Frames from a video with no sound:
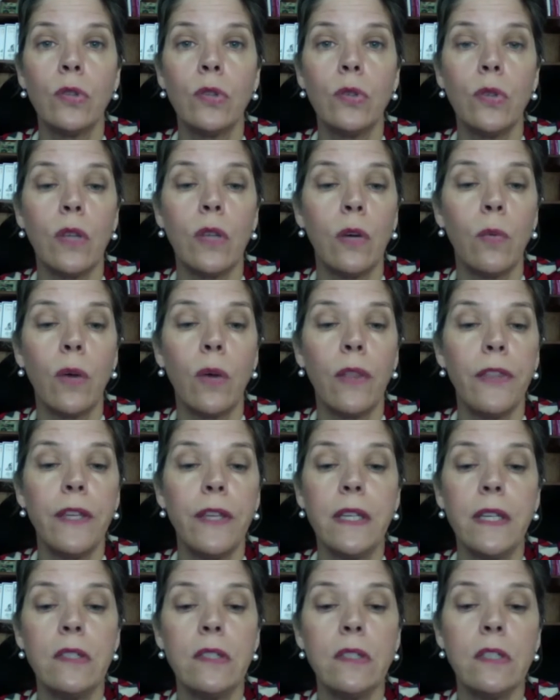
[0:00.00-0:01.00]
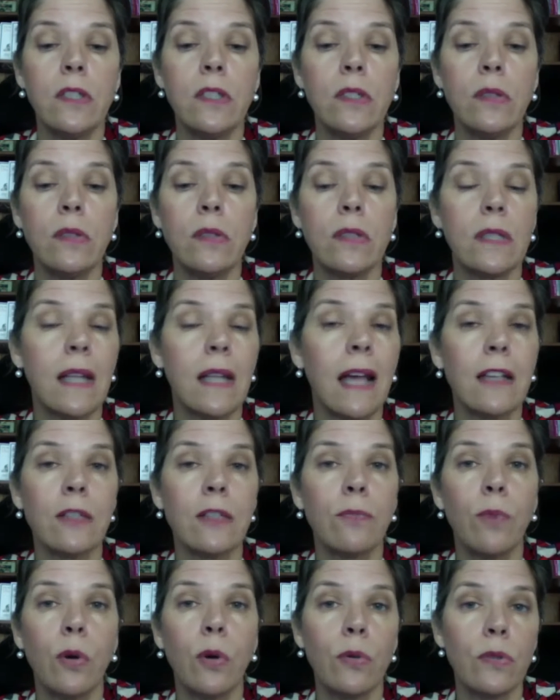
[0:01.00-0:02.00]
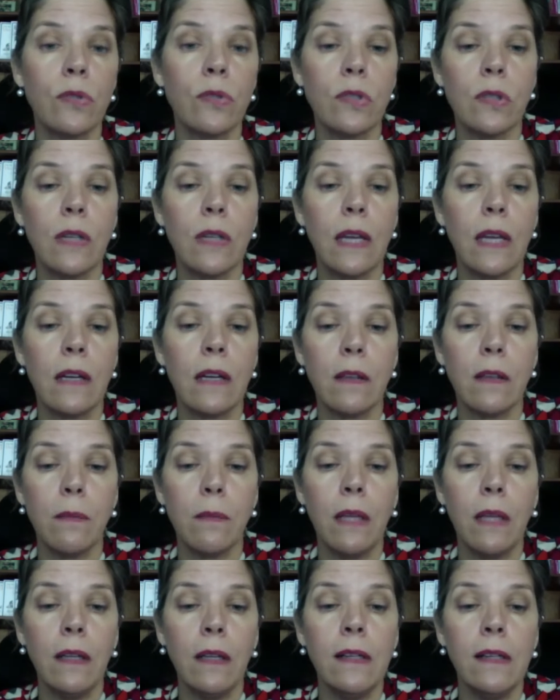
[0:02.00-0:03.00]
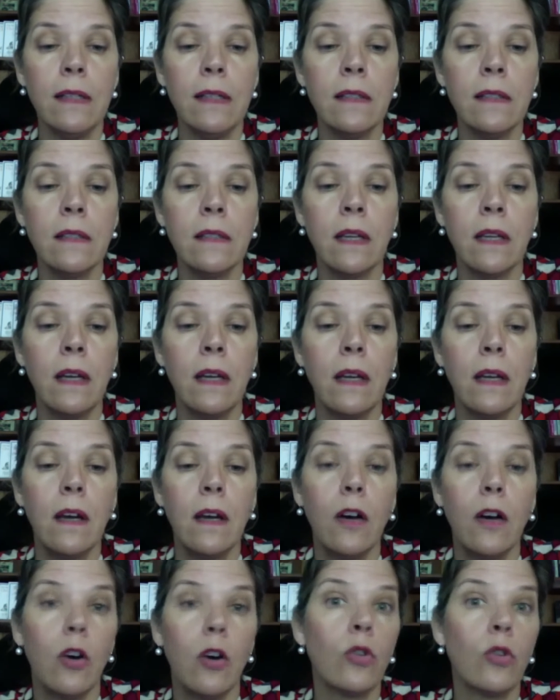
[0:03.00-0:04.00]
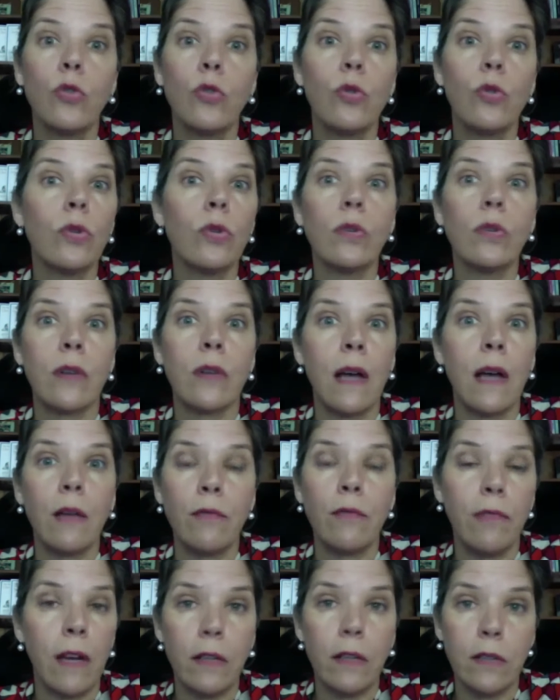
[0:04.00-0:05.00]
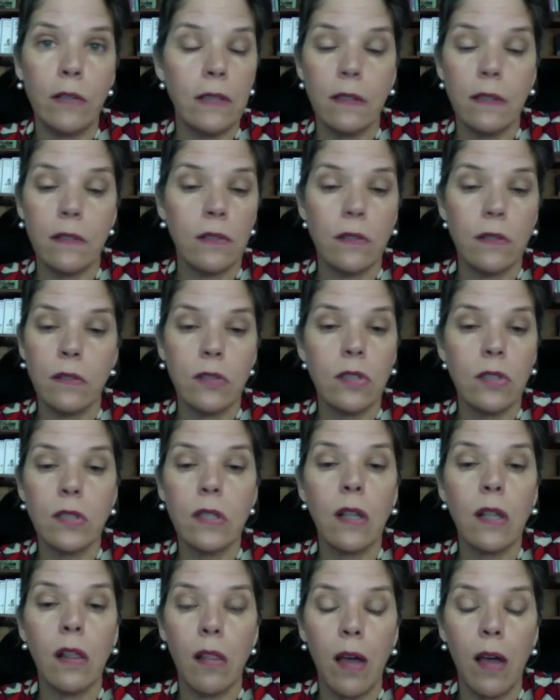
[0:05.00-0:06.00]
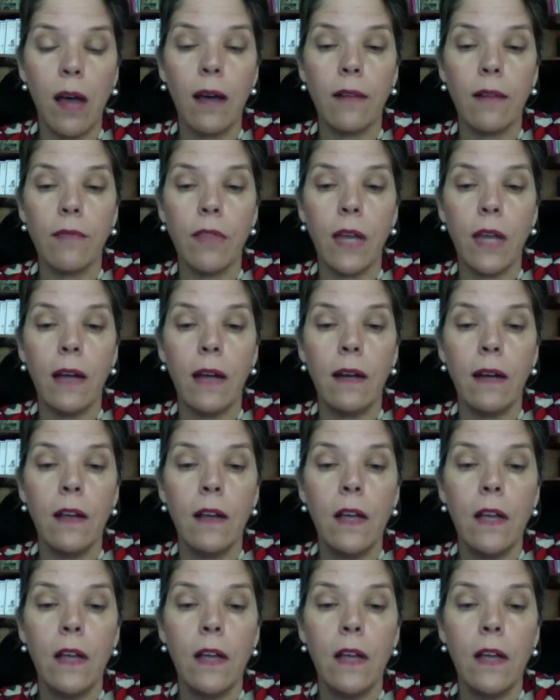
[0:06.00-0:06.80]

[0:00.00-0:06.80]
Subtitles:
to the Wealthing Institute /bonus to get on the mailing list, or Google crowdfunding. There's just a lot of that.